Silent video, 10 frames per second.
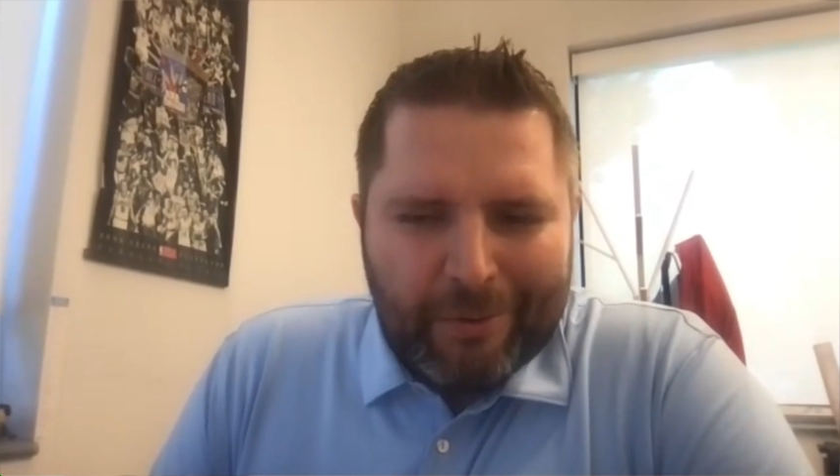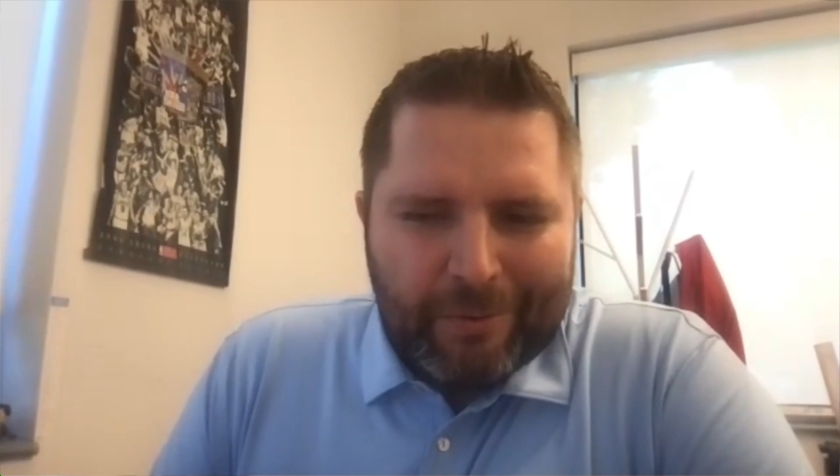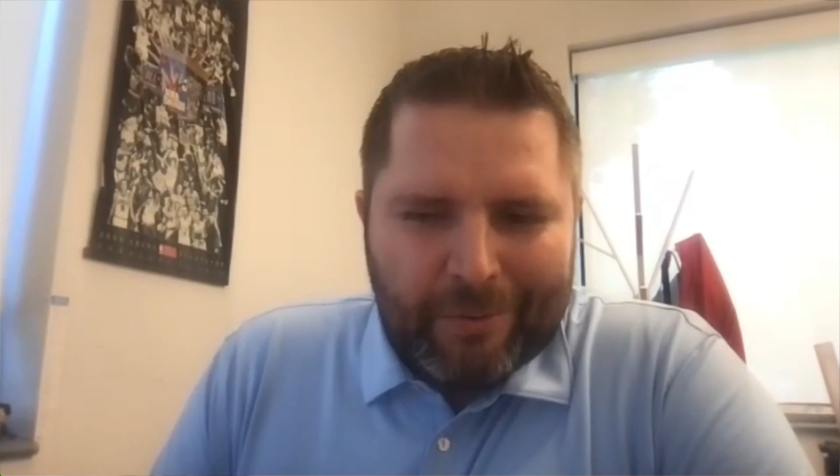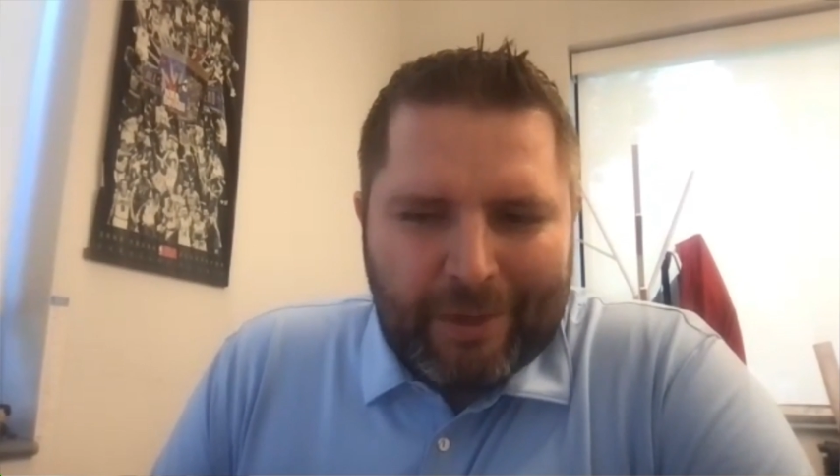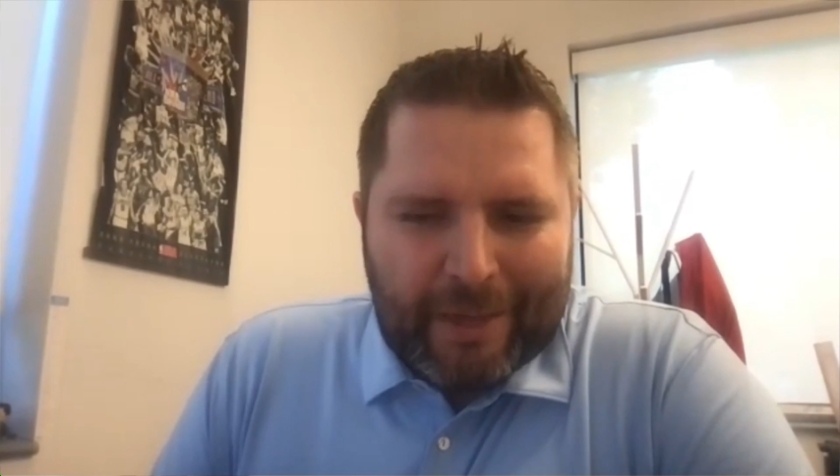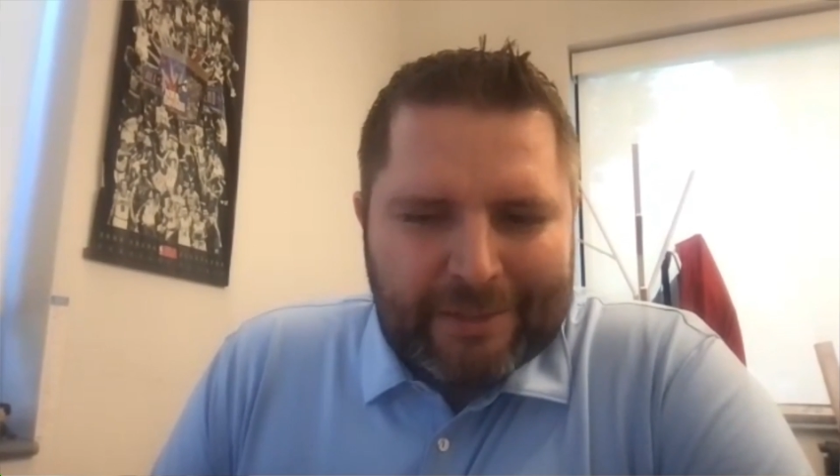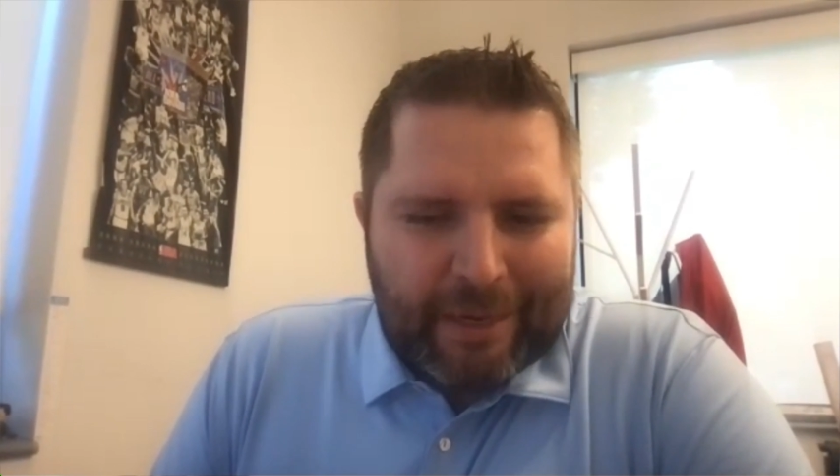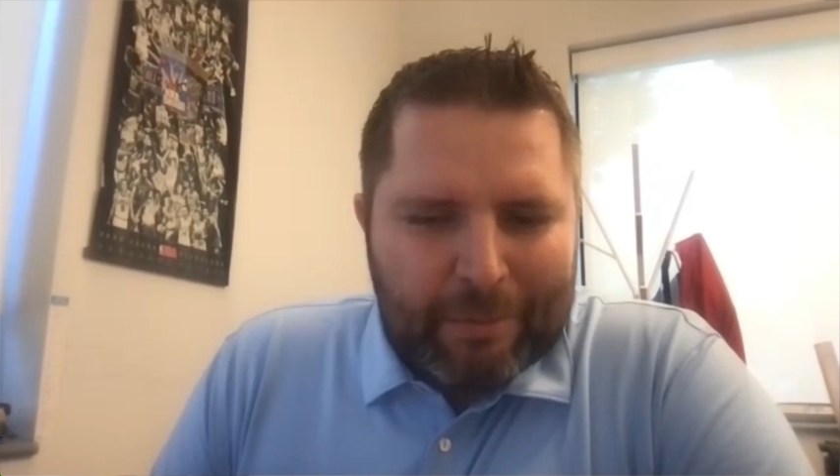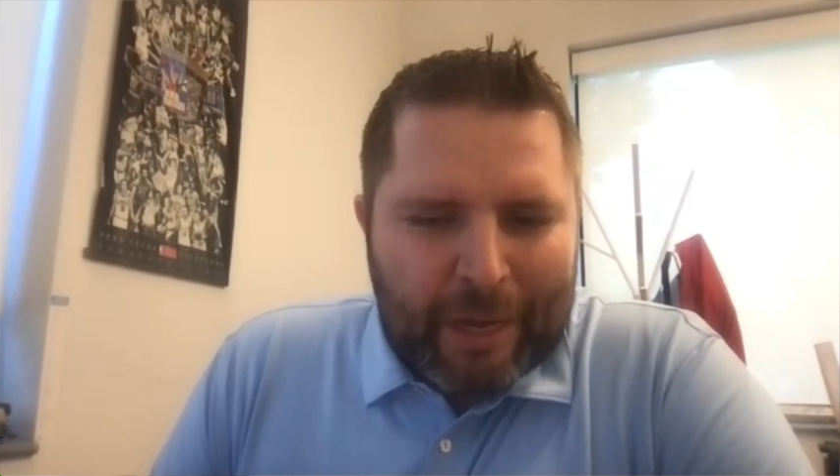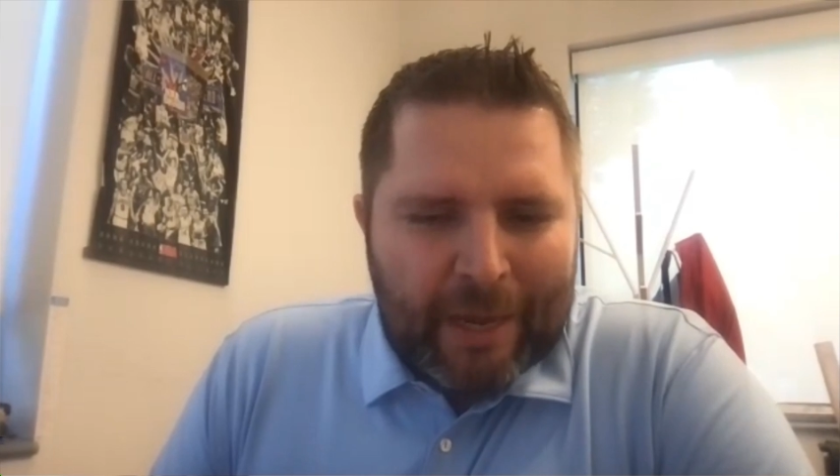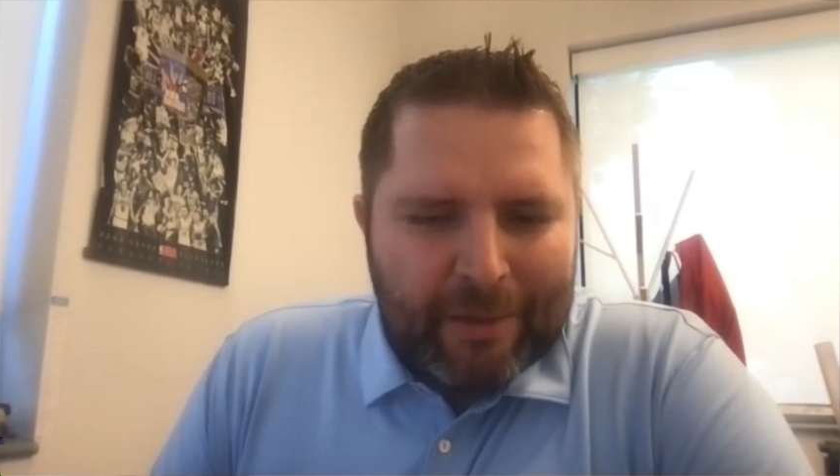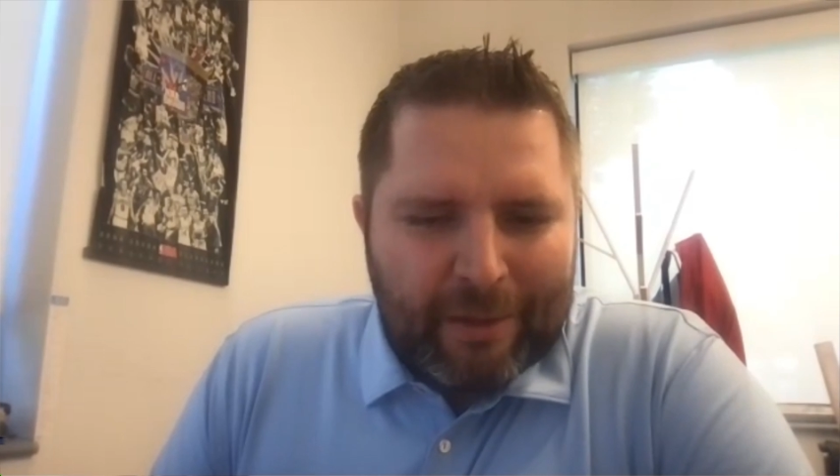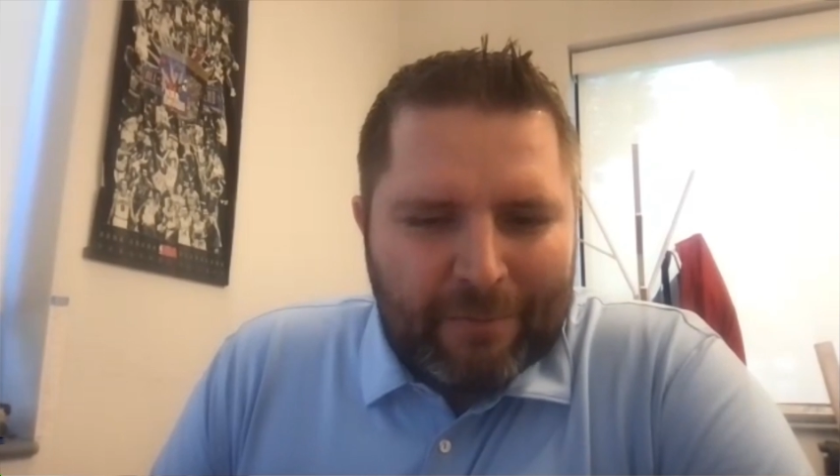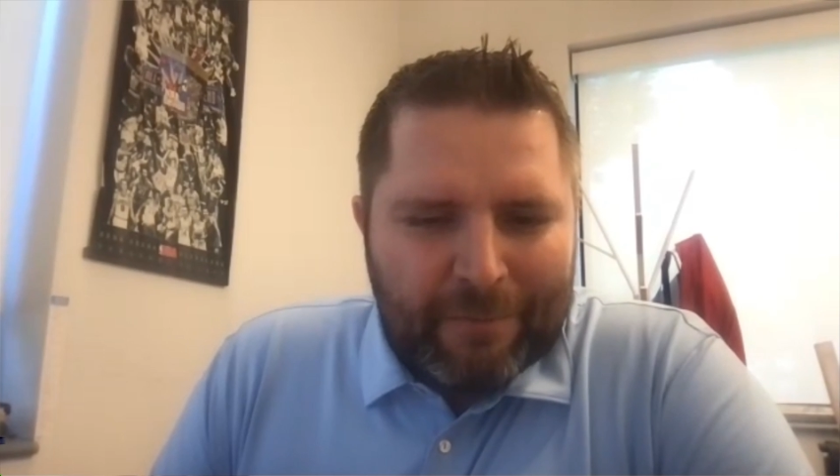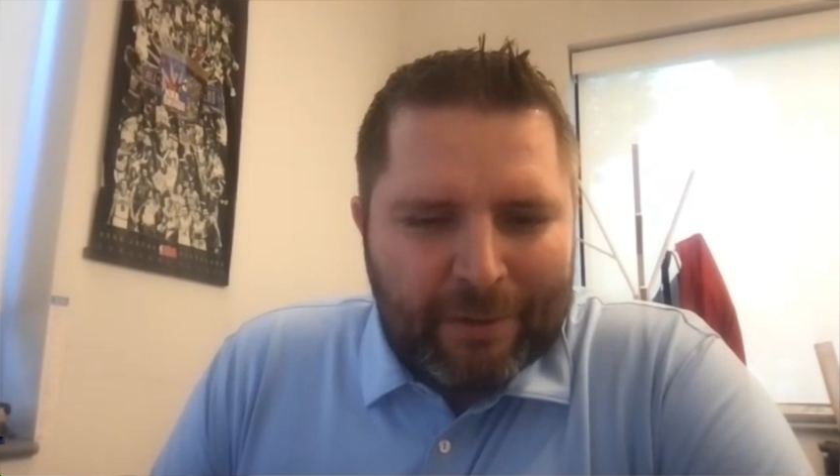that same day that they
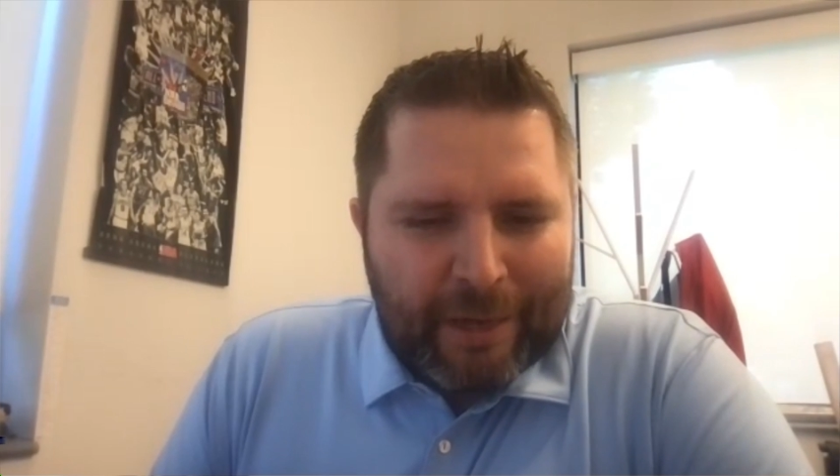filled it out.